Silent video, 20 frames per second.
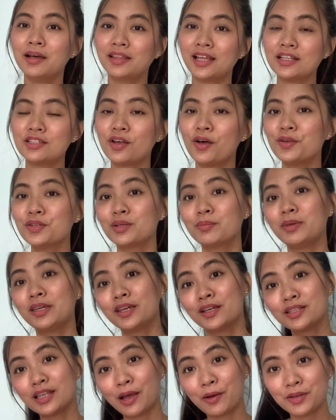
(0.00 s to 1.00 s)
That's also
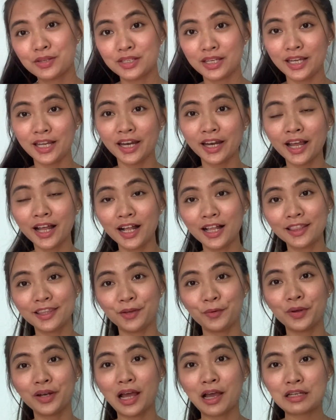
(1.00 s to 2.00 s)
because I was eating
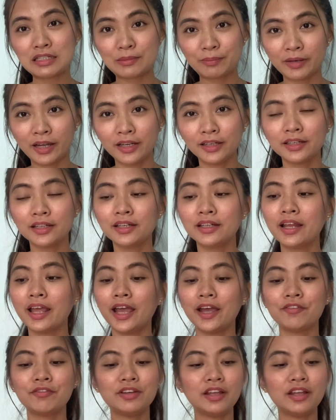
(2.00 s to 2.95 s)
healthy when I was pregnant.